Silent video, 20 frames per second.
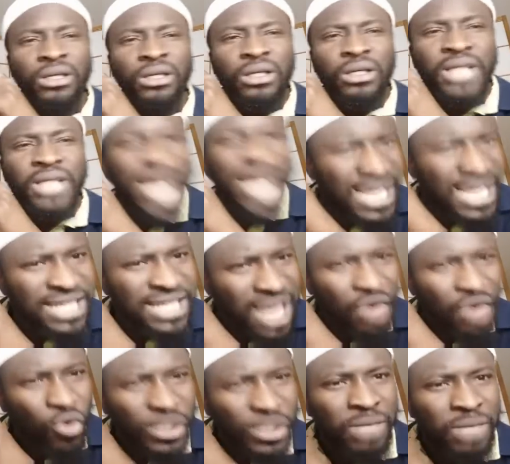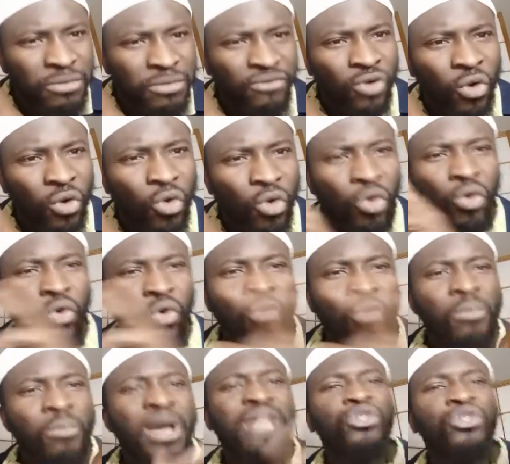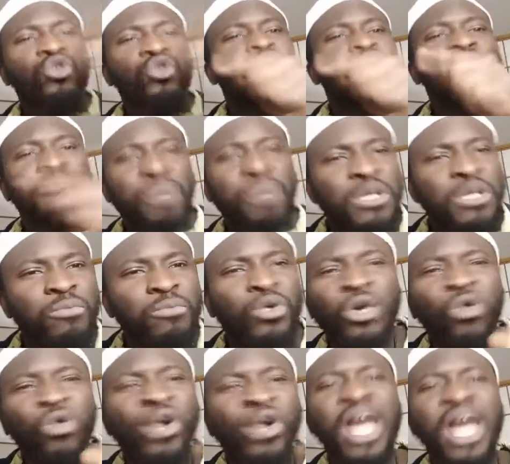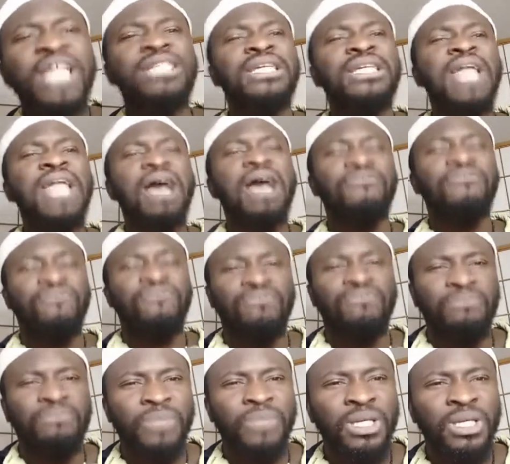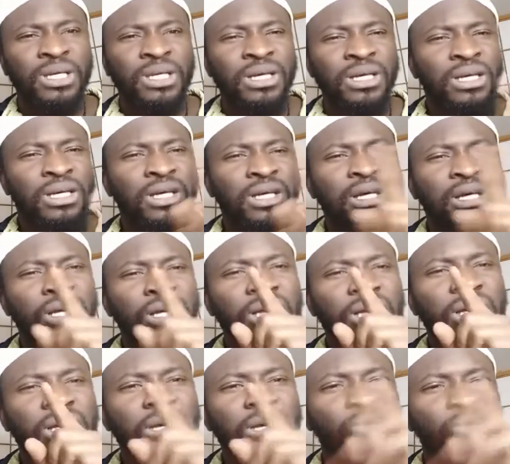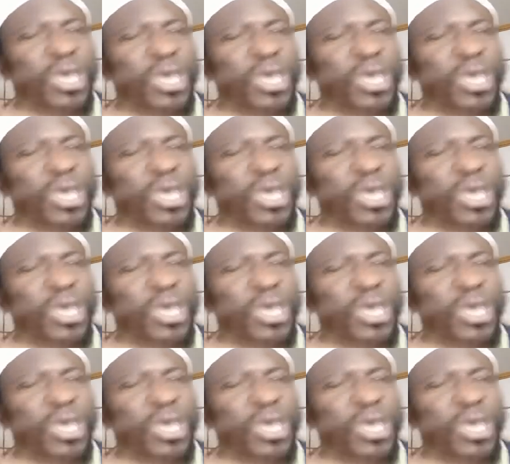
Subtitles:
The hadith I quoted before, Umar told the people the Quran is enough. We